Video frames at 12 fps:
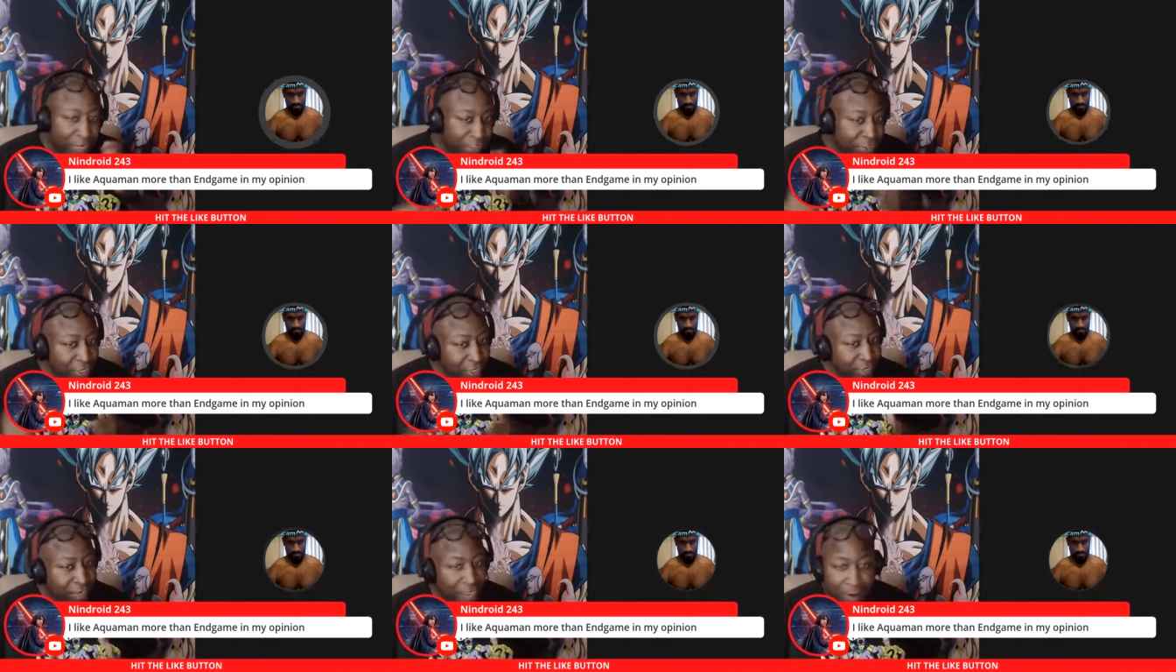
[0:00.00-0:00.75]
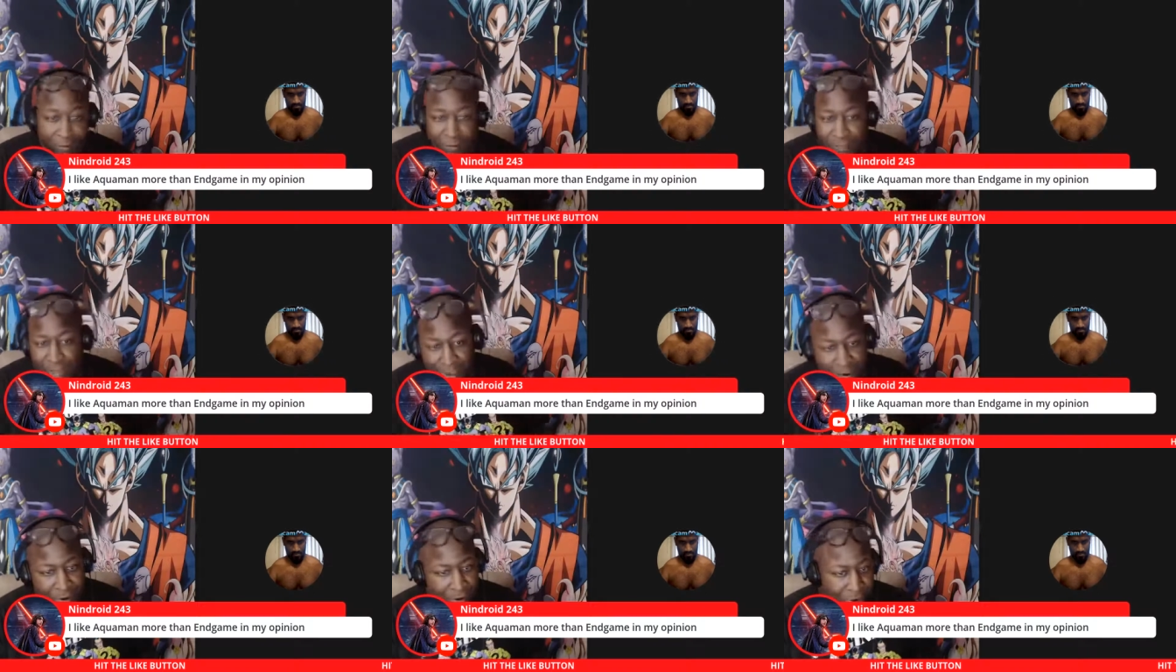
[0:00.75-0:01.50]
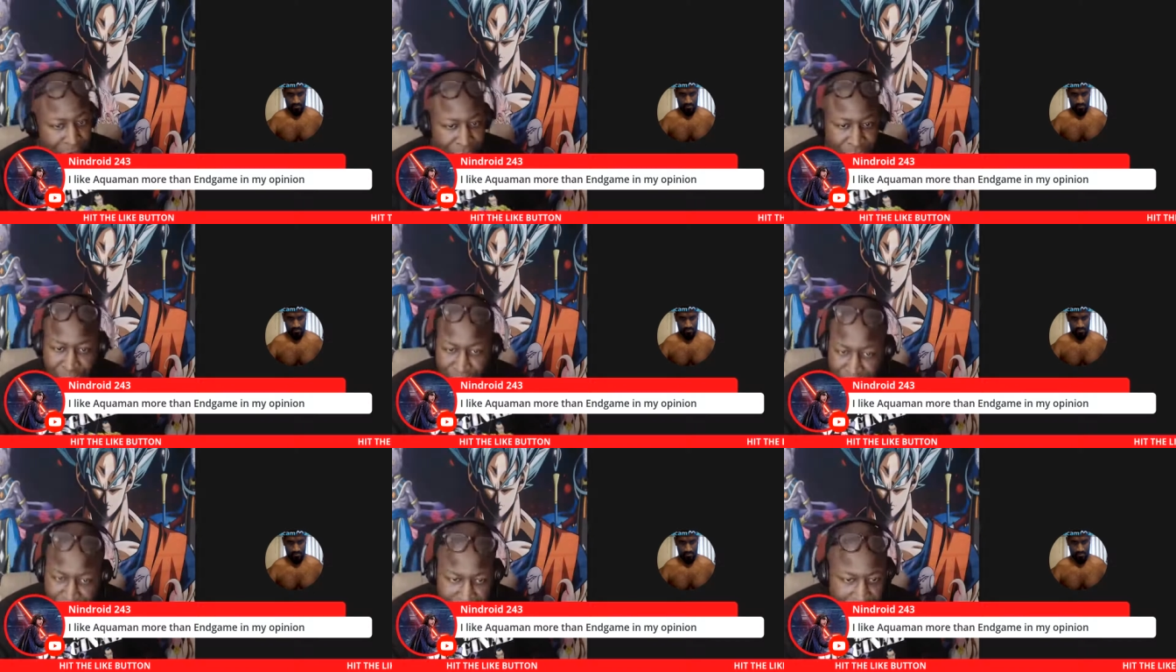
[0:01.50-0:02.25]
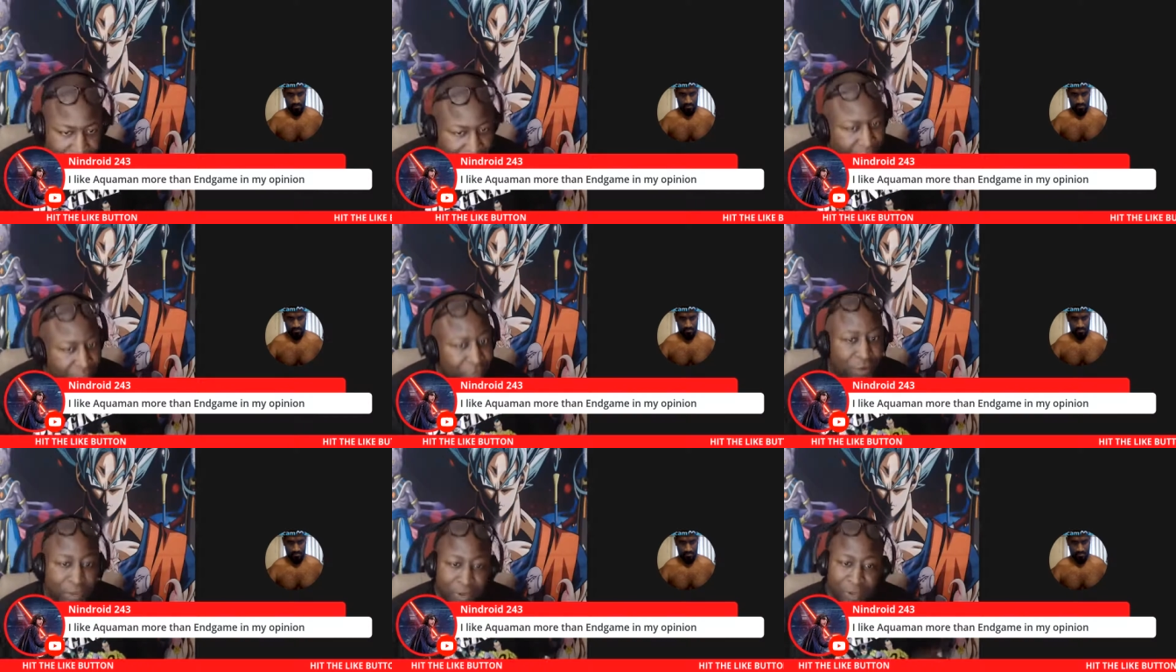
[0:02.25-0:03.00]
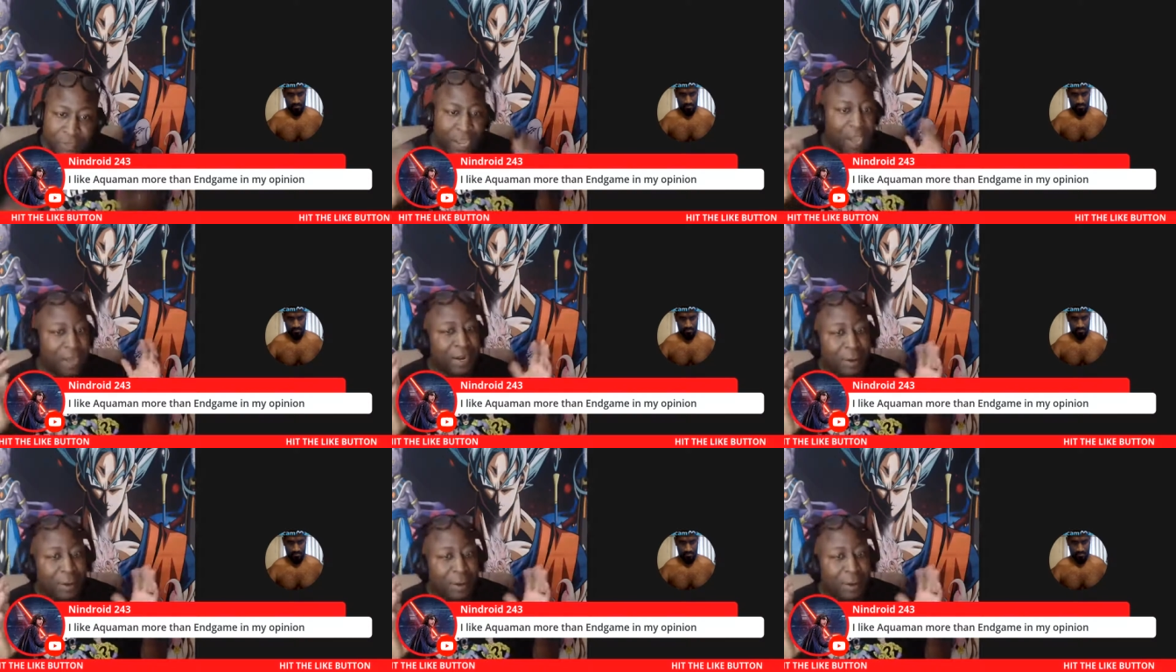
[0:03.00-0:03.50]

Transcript: that shit, I was like, "Oh shit! This right here is hot." That was